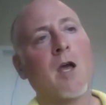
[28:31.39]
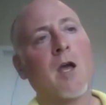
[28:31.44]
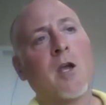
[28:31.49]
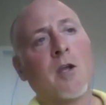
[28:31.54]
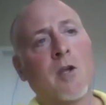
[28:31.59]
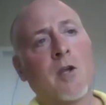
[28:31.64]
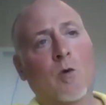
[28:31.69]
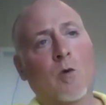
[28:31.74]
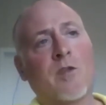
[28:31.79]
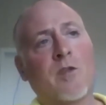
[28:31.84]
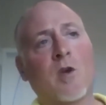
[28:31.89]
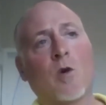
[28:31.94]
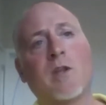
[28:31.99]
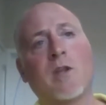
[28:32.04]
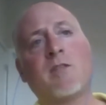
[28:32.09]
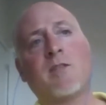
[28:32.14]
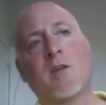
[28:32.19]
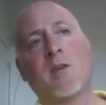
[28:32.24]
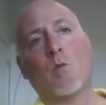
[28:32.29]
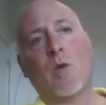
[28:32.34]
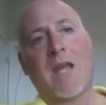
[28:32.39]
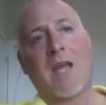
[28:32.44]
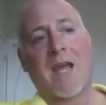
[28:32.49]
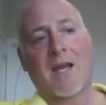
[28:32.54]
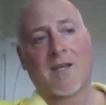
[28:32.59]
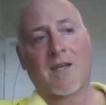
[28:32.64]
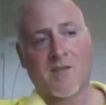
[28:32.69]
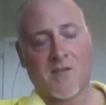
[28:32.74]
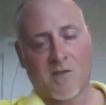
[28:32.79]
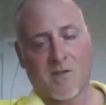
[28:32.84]
The only thing we
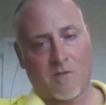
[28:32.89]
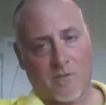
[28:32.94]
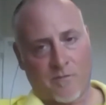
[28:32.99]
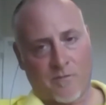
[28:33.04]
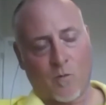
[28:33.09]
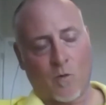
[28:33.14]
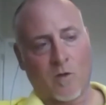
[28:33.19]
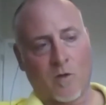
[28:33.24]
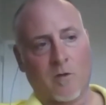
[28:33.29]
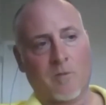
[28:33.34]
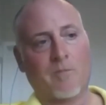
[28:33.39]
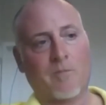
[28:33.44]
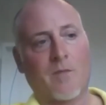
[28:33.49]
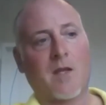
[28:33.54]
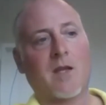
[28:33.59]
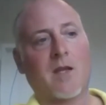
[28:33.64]
ask for